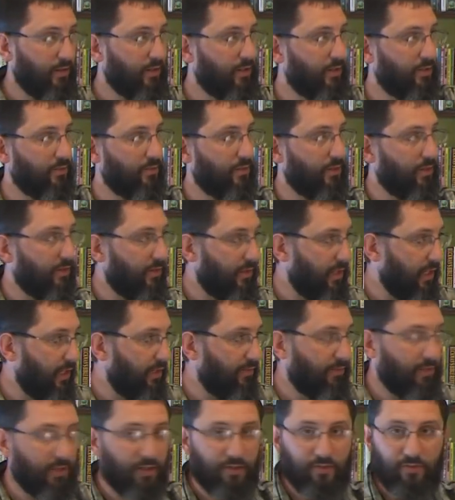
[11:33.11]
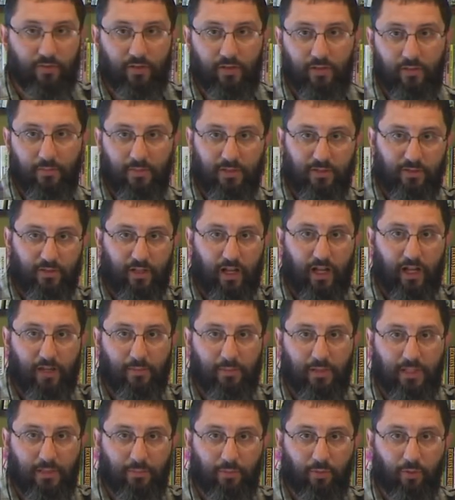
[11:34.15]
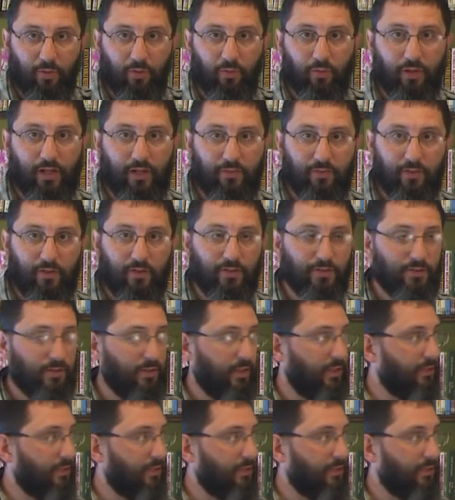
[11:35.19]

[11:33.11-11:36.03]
in their country, in their native country, the Maasai people or whatever else,